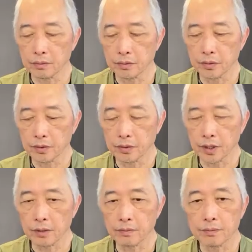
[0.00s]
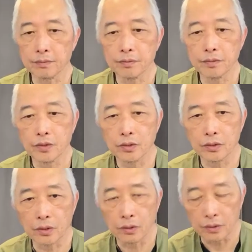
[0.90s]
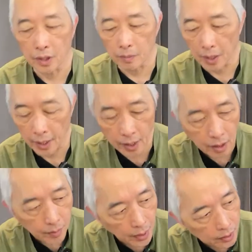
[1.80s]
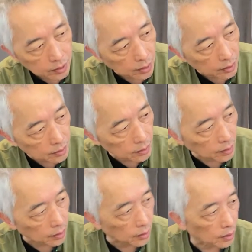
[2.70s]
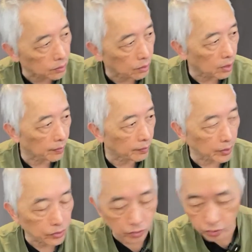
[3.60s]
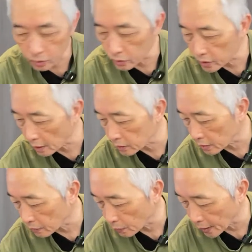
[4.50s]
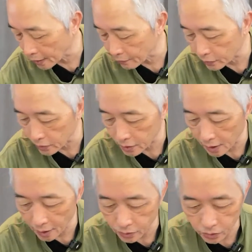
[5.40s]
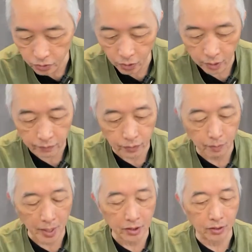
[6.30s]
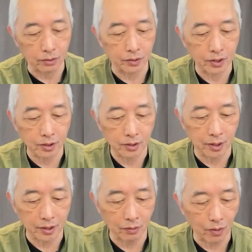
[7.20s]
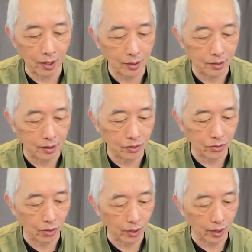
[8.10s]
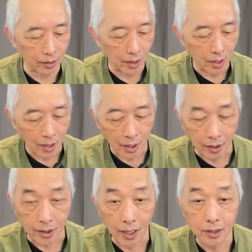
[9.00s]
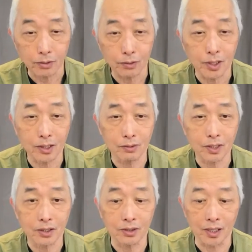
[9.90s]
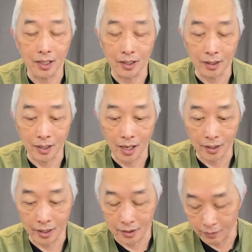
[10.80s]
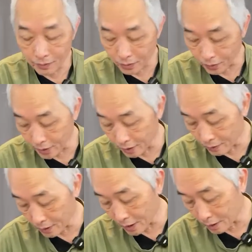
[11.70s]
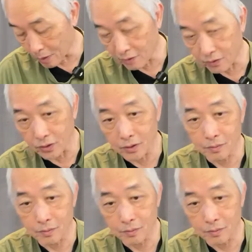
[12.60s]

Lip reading: All right. So again, I apologize. And so I have a bunch of students out there waiting for this class to start for a magical reason. They say, why does it start at 9:23 today and not at 7:30? Well, that's my fault.